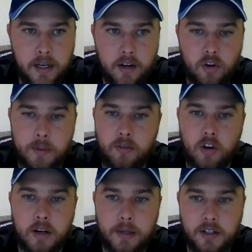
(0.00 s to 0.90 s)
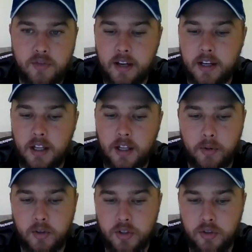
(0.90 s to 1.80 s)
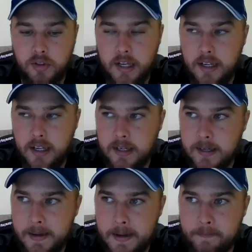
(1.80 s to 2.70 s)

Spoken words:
Robbie rode him in his track gallop on Tuesday and